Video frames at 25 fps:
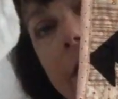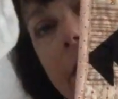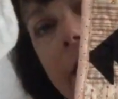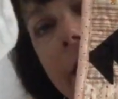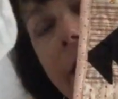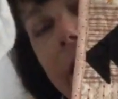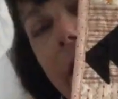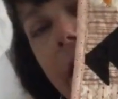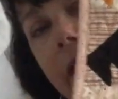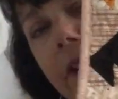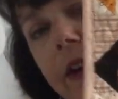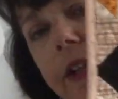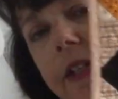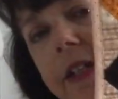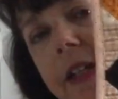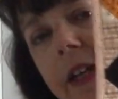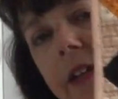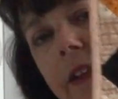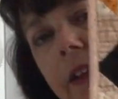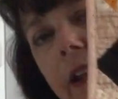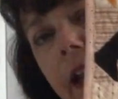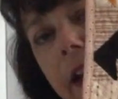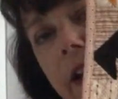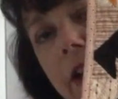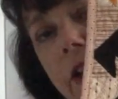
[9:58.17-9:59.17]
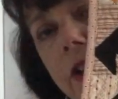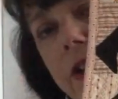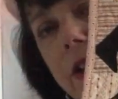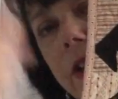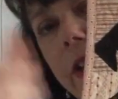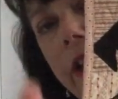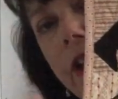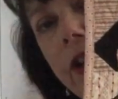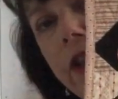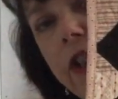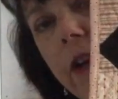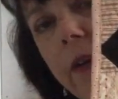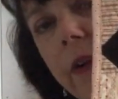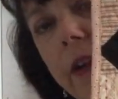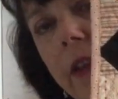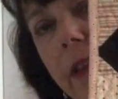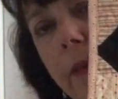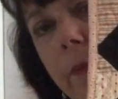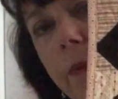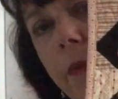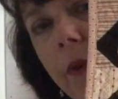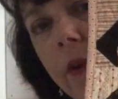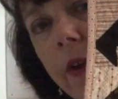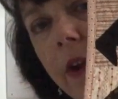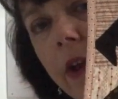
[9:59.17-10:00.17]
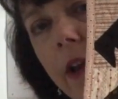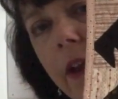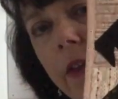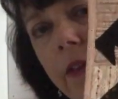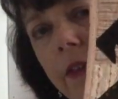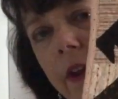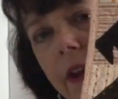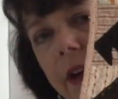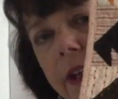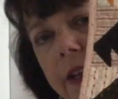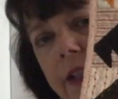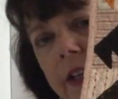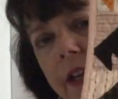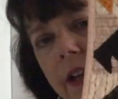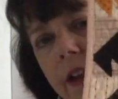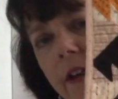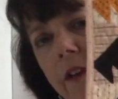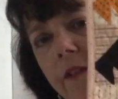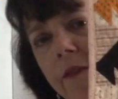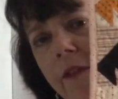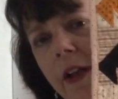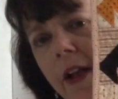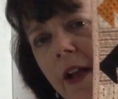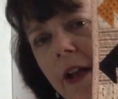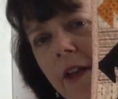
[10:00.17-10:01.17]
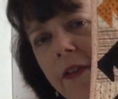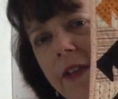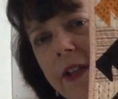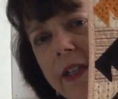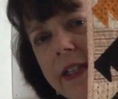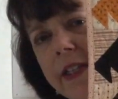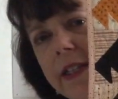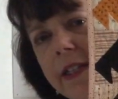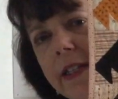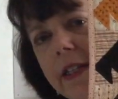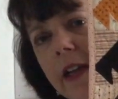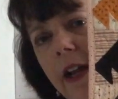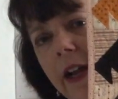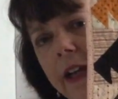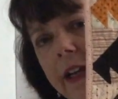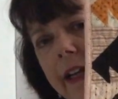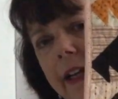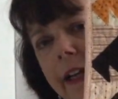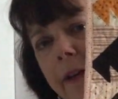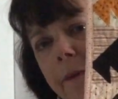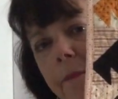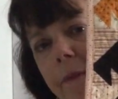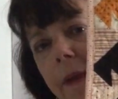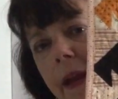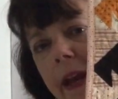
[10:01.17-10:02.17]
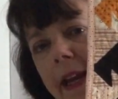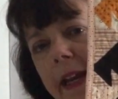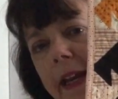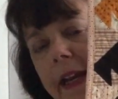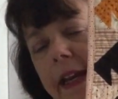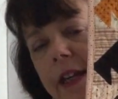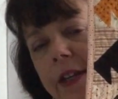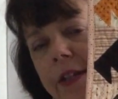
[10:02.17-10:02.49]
their idea, and they show it in the book, the idea of this slightly pinky